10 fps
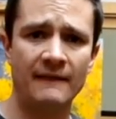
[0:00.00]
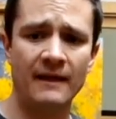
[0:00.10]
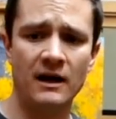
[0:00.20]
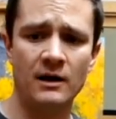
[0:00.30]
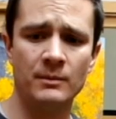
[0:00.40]

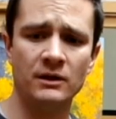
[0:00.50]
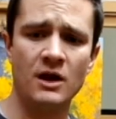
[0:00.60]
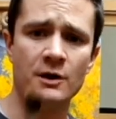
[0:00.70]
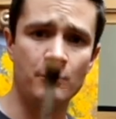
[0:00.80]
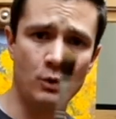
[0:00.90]
A
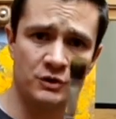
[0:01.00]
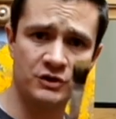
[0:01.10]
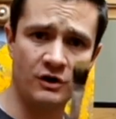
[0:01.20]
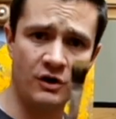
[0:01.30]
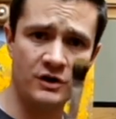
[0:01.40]
lot of
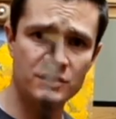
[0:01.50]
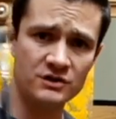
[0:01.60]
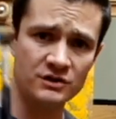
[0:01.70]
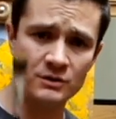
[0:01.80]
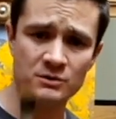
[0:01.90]
portrait
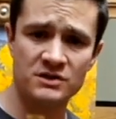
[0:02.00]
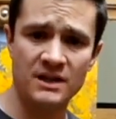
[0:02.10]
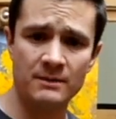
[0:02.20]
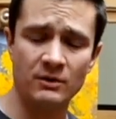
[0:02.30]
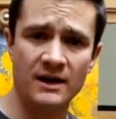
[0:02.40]
artists use
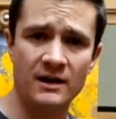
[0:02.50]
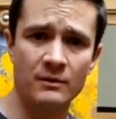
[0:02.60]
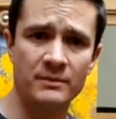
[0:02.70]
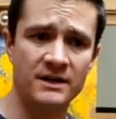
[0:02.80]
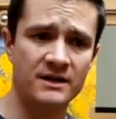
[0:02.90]
sable hair
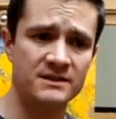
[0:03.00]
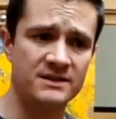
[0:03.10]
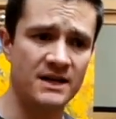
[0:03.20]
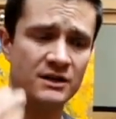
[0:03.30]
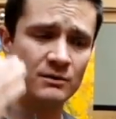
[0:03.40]
because
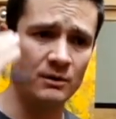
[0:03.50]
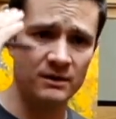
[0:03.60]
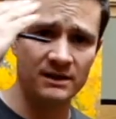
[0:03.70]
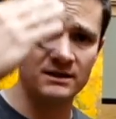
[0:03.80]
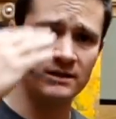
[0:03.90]
then you don't
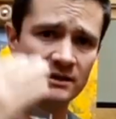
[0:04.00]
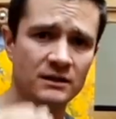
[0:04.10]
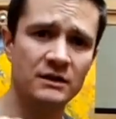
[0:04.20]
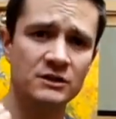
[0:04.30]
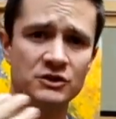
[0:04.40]
get the
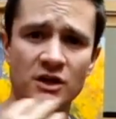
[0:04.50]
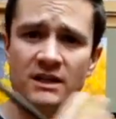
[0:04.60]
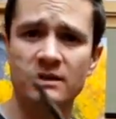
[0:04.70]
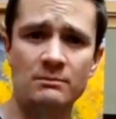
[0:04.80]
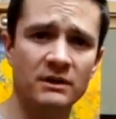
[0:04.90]

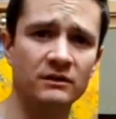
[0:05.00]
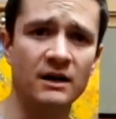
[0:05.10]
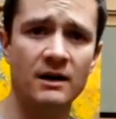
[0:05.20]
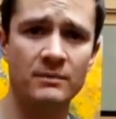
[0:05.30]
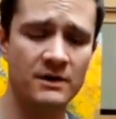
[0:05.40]
chunky
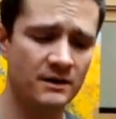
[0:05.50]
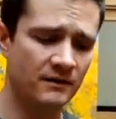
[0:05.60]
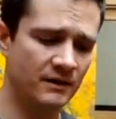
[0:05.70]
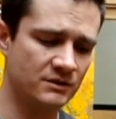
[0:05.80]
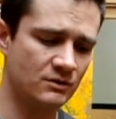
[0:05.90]
buildup
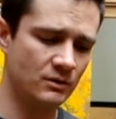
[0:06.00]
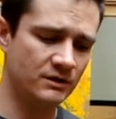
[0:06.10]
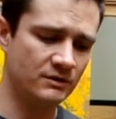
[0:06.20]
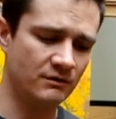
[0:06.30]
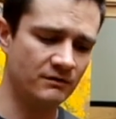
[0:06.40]
that's
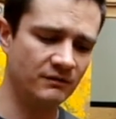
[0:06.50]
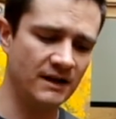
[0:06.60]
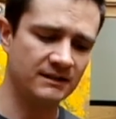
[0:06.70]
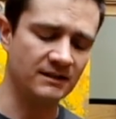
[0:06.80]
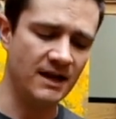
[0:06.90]
going to
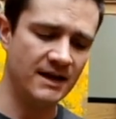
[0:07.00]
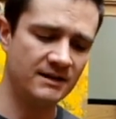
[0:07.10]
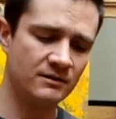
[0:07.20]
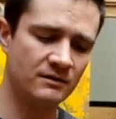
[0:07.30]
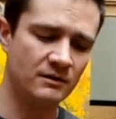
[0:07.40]
reflect
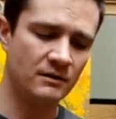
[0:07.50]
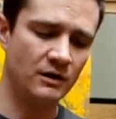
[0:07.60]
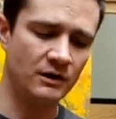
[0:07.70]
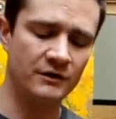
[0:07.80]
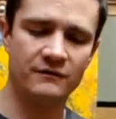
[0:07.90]
light
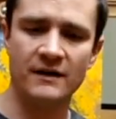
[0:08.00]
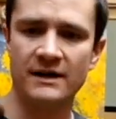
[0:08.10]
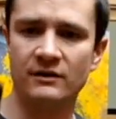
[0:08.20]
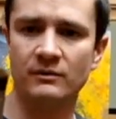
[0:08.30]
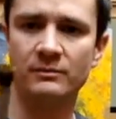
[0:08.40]
on your
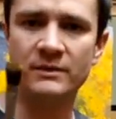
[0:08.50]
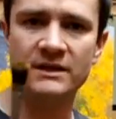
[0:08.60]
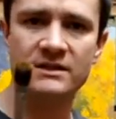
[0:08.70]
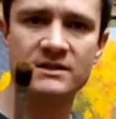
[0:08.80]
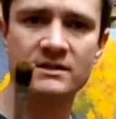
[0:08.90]
final
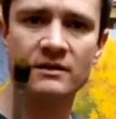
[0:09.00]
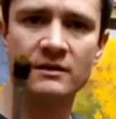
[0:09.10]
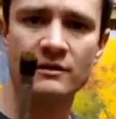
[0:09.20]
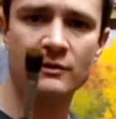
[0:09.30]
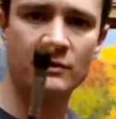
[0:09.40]
piece
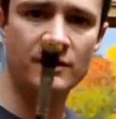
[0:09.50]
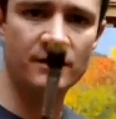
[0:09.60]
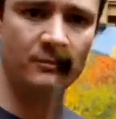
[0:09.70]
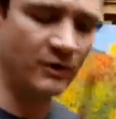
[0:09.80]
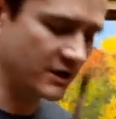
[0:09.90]
through
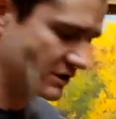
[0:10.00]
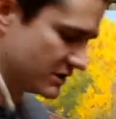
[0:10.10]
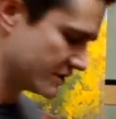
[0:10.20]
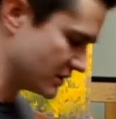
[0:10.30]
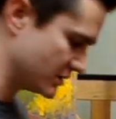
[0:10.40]
the brushes.